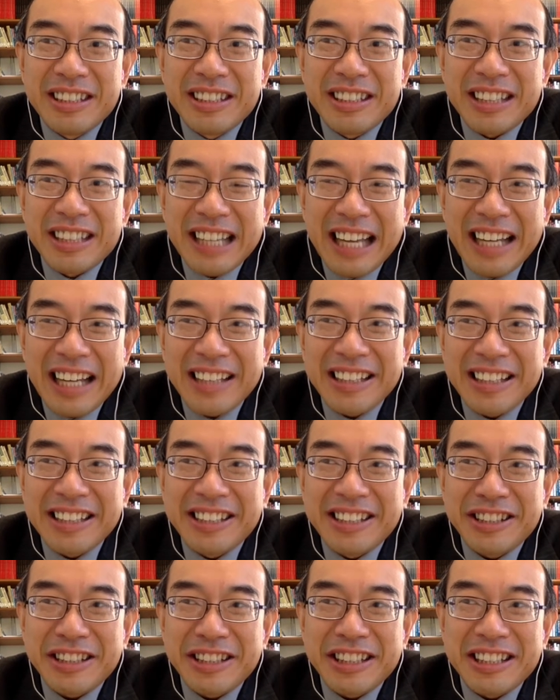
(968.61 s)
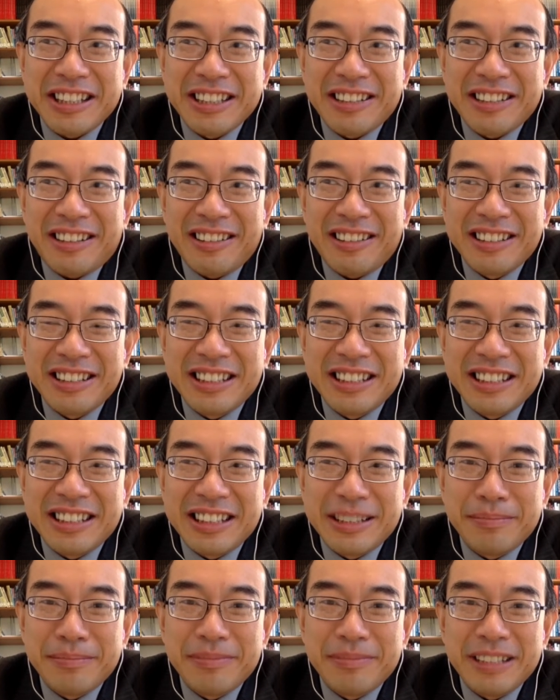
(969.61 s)
the Catholic Church and
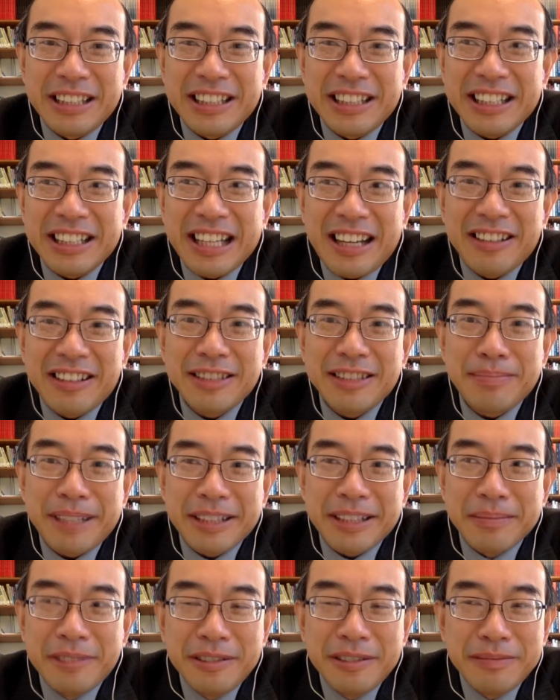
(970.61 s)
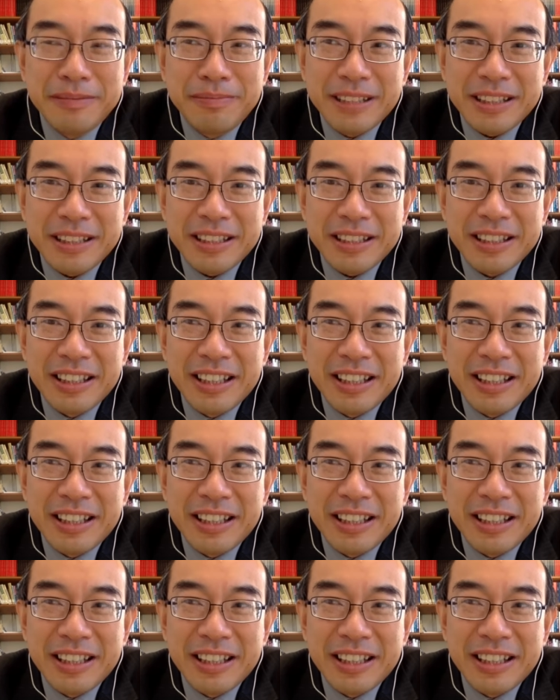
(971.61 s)
Catholicism is the charismatic movement.